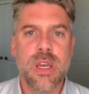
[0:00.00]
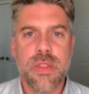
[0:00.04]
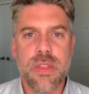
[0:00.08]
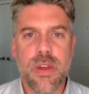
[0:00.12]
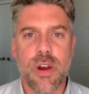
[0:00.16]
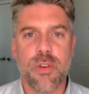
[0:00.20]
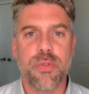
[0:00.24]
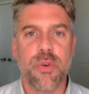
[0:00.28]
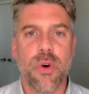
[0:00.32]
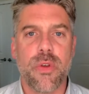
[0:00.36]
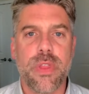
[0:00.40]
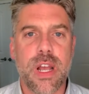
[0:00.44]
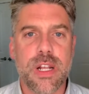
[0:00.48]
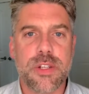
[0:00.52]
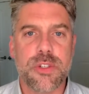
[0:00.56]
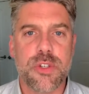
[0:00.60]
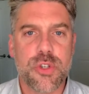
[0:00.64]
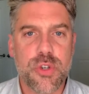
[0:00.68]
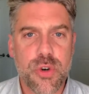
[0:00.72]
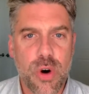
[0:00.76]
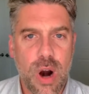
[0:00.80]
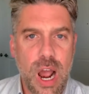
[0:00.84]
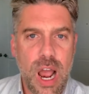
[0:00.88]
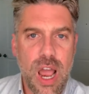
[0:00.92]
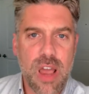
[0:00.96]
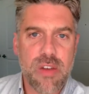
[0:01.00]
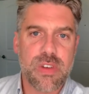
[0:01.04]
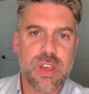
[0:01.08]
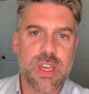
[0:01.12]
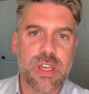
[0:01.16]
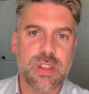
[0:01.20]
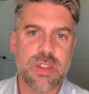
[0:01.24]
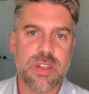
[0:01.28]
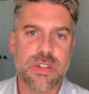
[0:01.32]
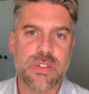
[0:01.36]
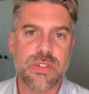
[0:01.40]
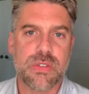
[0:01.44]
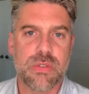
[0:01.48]
Therefore, that's
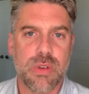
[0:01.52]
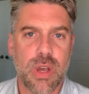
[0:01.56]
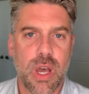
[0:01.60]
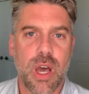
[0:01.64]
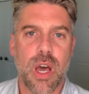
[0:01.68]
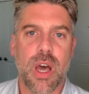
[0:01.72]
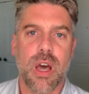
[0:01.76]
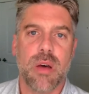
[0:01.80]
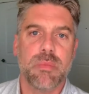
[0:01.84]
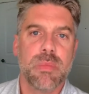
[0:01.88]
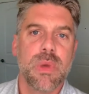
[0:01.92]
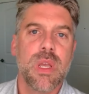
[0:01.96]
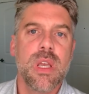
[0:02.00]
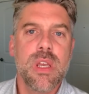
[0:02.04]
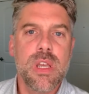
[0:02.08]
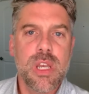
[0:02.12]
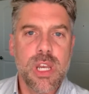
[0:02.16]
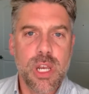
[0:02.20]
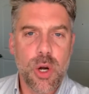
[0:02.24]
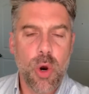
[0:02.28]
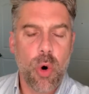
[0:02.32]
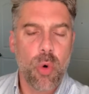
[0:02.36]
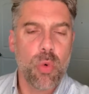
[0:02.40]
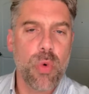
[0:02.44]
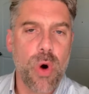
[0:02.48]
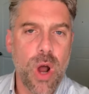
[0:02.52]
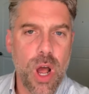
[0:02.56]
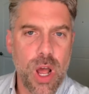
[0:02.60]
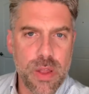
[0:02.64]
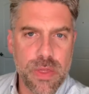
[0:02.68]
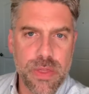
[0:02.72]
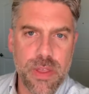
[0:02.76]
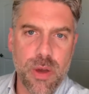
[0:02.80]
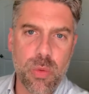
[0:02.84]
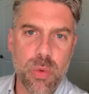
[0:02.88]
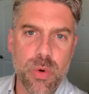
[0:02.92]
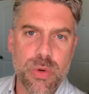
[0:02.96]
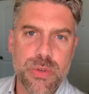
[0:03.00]
driving this
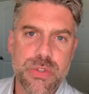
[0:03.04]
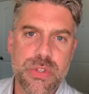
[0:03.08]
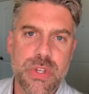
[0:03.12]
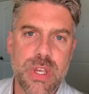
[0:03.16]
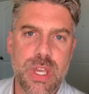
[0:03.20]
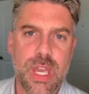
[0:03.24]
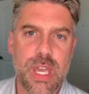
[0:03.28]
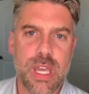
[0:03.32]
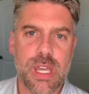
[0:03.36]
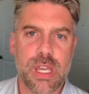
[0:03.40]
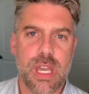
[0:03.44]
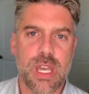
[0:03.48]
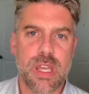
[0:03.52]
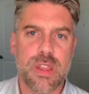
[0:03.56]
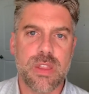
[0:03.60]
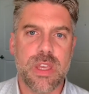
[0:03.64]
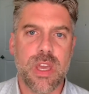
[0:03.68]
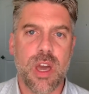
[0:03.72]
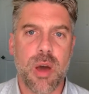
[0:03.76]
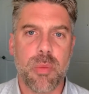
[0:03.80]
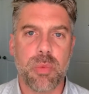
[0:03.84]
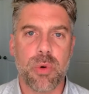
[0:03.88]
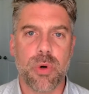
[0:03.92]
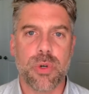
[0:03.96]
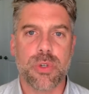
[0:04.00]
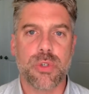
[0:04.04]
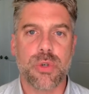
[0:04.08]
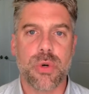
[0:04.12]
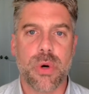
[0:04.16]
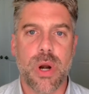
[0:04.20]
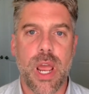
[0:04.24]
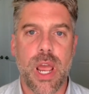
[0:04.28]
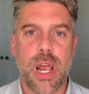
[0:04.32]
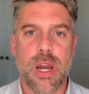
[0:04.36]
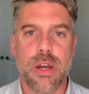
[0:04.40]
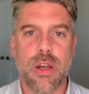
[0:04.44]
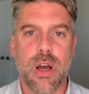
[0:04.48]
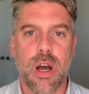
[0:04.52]
run that we're seeing in the upward
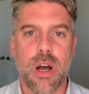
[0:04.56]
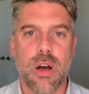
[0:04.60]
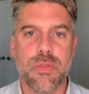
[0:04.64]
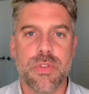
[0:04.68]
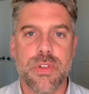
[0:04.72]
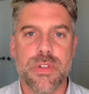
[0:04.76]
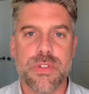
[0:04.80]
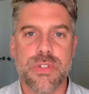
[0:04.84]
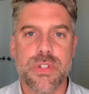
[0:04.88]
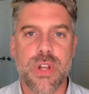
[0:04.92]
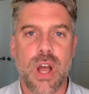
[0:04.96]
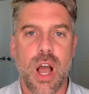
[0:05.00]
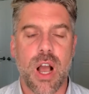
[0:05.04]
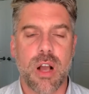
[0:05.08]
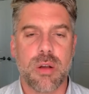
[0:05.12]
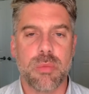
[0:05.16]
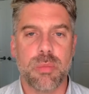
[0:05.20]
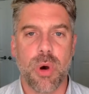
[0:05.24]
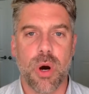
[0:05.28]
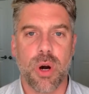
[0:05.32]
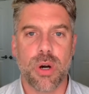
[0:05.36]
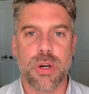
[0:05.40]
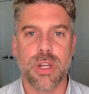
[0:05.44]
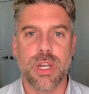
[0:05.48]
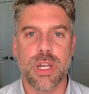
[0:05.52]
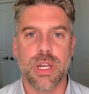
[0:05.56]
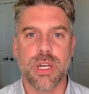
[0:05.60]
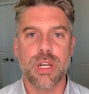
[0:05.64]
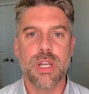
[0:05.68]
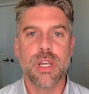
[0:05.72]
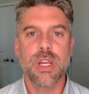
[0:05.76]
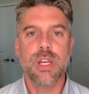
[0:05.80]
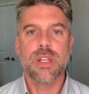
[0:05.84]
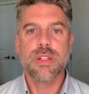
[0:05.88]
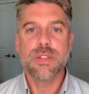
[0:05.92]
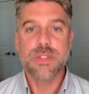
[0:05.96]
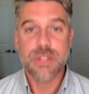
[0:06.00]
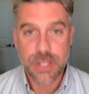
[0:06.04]
trend of the stock market
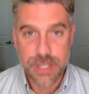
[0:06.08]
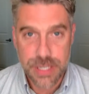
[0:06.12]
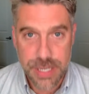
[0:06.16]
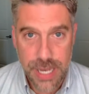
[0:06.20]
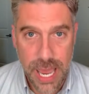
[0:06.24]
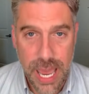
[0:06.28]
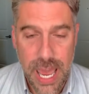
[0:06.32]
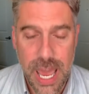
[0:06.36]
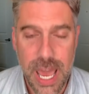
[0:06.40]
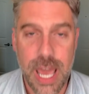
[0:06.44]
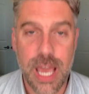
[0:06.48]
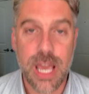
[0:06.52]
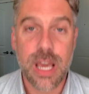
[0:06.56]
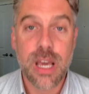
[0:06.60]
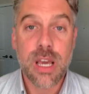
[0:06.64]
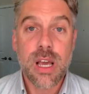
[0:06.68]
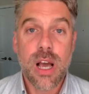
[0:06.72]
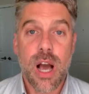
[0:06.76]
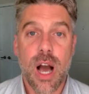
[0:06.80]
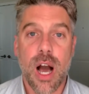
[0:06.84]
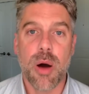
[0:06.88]
today.